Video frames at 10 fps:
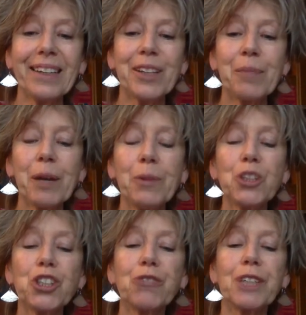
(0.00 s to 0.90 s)
The moment
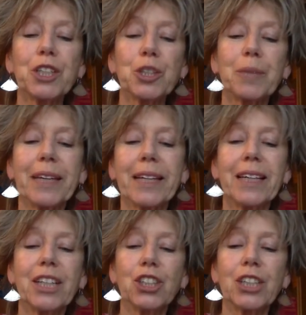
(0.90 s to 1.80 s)
she reached me,
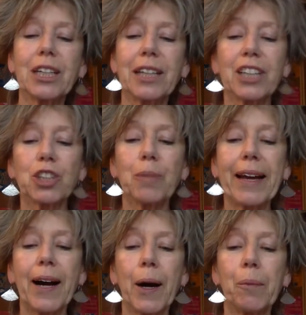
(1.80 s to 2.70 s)
she clutched my
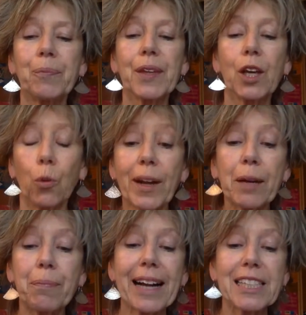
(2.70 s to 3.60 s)
arm. We
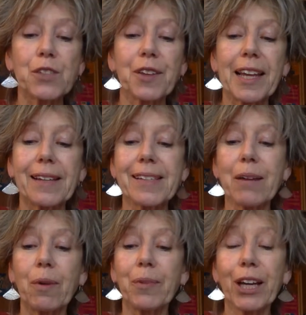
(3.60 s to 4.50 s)
can practice for the
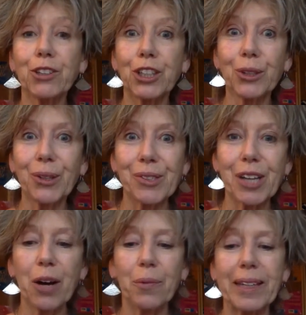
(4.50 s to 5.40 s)
exam when we go to yours,
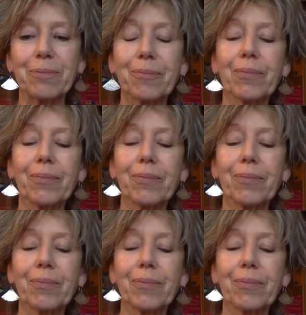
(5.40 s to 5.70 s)
can't we?